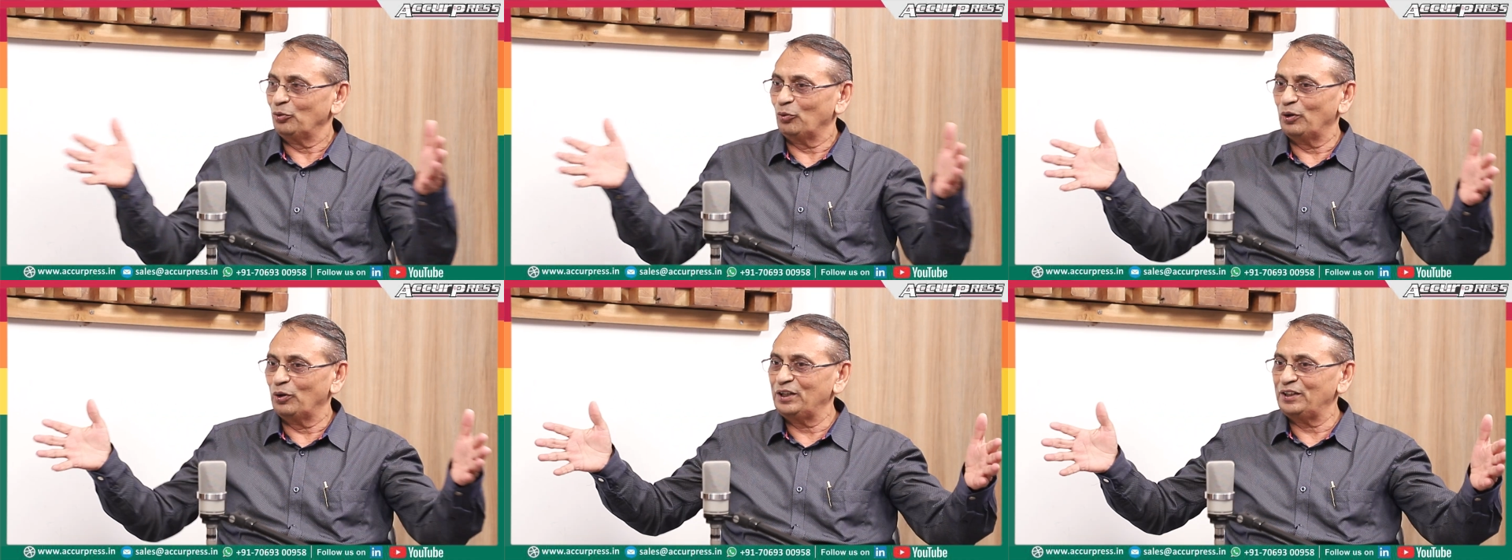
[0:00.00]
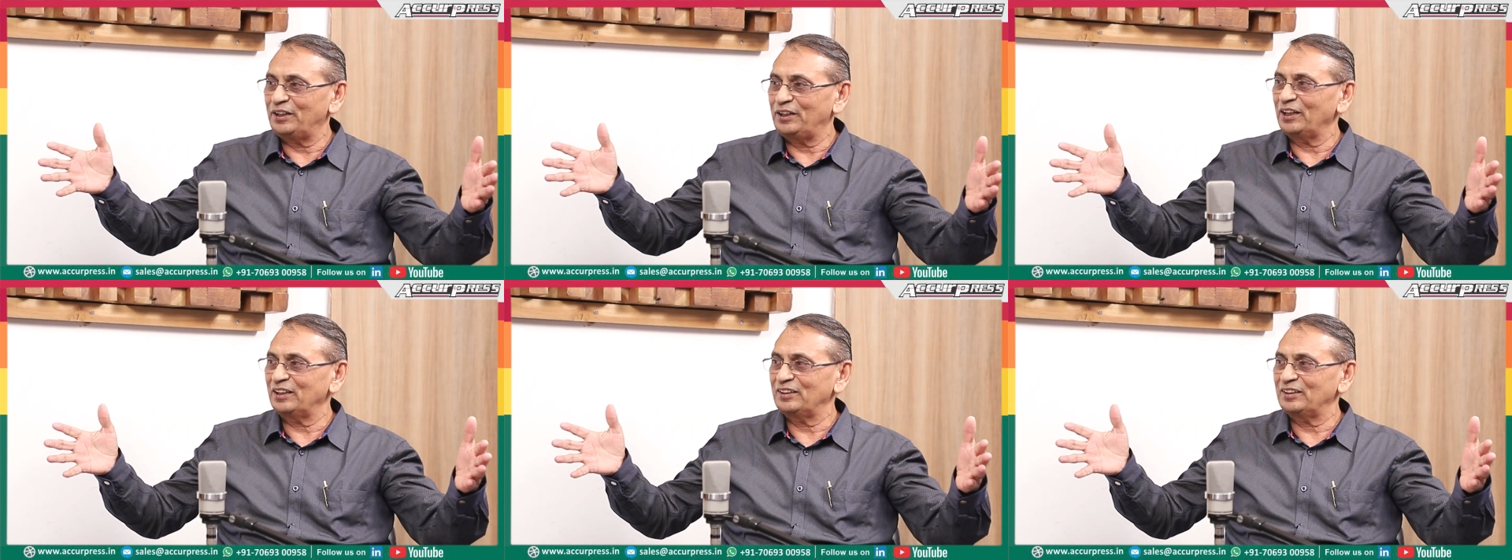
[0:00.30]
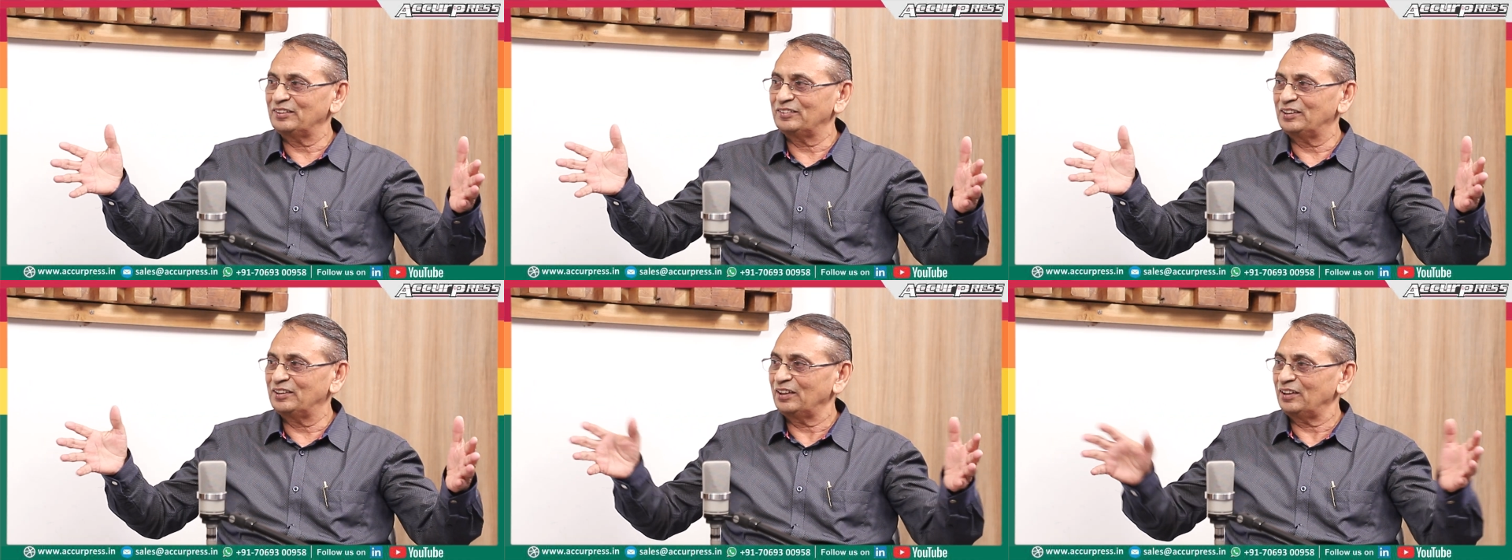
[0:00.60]
oil tank
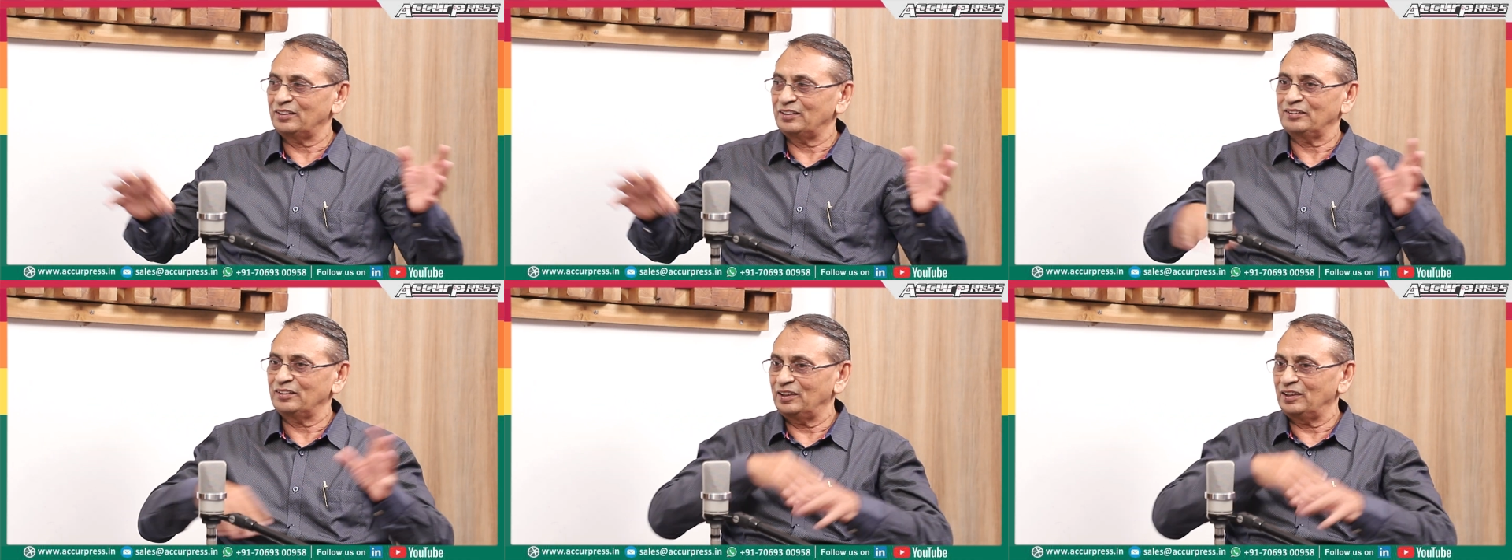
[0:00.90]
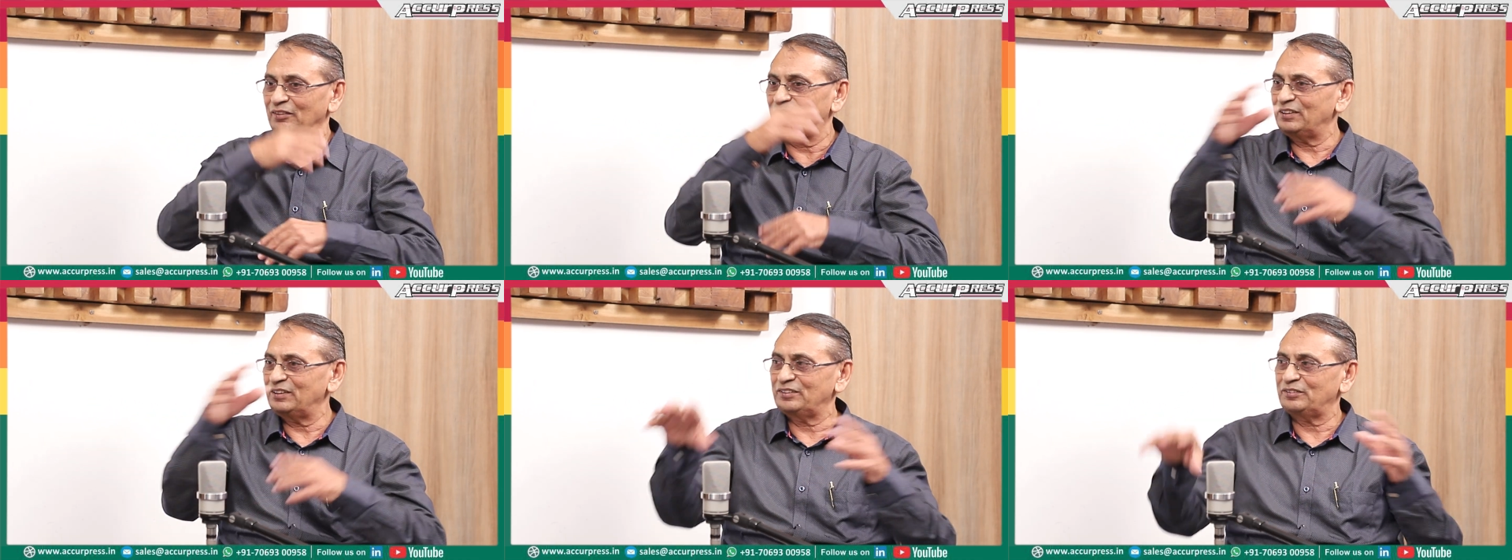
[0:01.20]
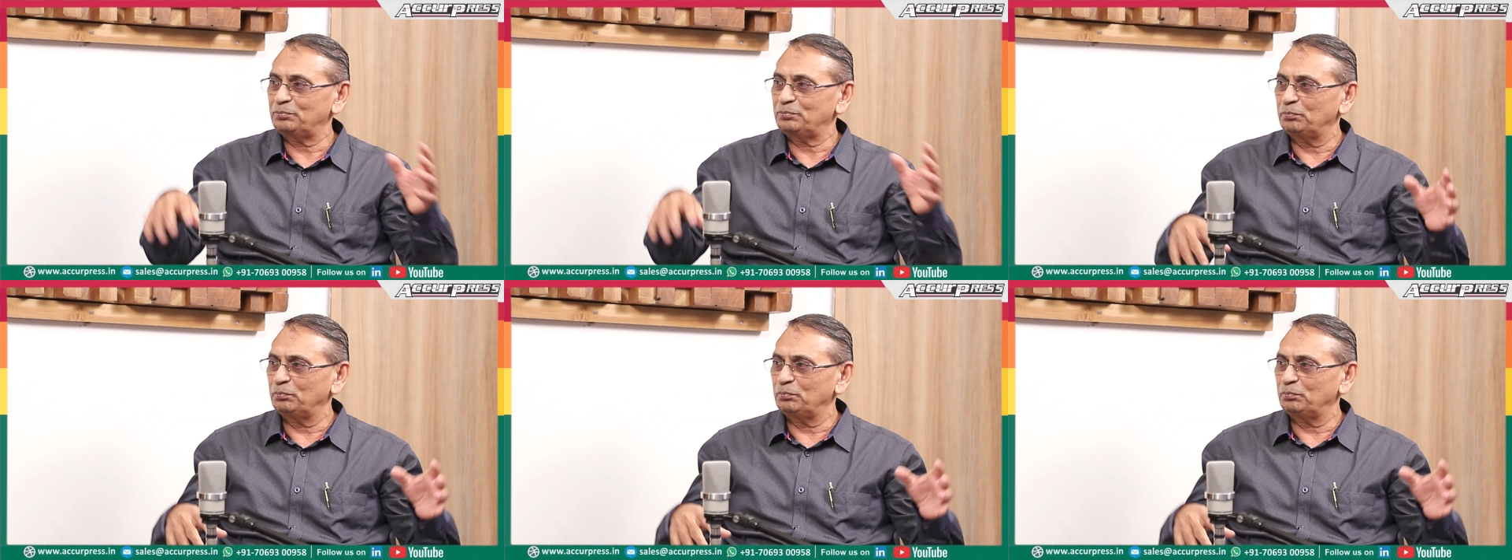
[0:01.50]
is there, every